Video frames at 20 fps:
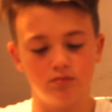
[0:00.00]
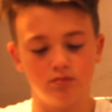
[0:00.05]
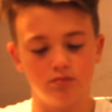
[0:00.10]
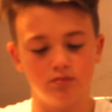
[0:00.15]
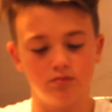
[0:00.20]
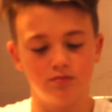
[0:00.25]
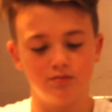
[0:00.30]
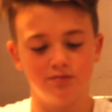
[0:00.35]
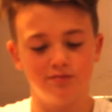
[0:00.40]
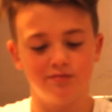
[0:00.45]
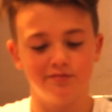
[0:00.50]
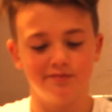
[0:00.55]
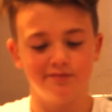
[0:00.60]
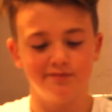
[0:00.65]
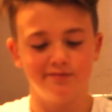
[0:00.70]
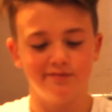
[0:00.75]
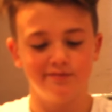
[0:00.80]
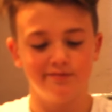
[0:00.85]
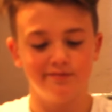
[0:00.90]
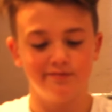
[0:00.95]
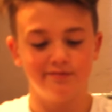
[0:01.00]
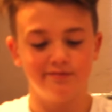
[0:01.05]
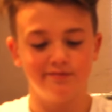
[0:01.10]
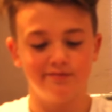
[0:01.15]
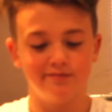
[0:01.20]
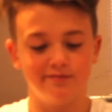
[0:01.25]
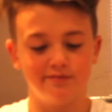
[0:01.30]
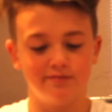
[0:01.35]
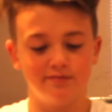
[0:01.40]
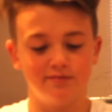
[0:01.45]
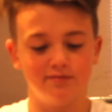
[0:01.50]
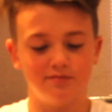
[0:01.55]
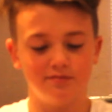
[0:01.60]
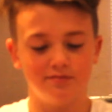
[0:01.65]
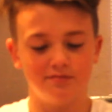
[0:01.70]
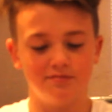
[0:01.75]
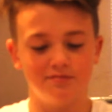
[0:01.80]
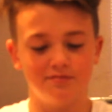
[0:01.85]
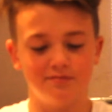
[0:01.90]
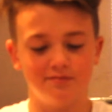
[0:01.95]

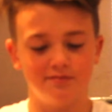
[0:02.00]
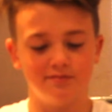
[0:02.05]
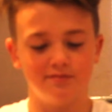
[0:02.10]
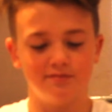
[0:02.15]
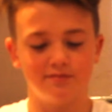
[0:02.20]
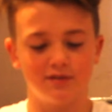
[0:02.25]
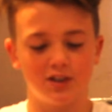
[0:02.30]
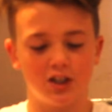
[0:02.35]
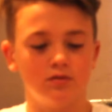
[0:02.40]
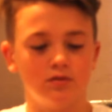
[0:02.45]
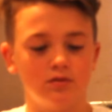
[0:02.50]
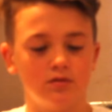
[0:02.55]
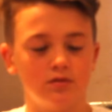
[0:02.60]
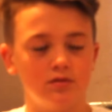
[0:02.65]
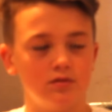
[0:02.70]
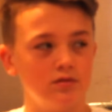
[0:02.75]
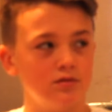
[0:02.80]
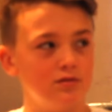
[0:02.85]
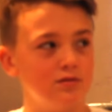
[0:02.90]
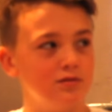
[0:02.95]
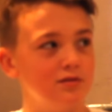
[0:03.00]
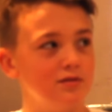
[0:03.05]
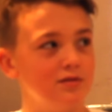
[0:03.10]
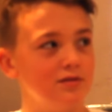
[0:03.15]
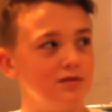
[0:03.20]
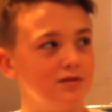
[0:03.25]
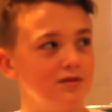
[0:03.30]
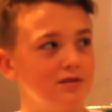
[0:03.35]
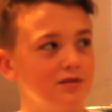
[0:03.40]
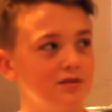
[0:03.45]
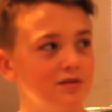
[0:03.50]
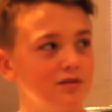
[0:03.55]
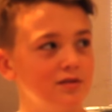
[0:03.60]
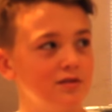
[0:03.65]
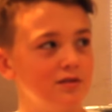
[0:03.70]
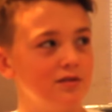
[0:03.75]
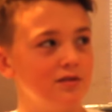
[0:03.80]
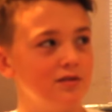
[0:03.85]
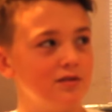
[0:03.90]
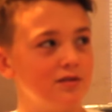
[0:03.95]
(not speaking)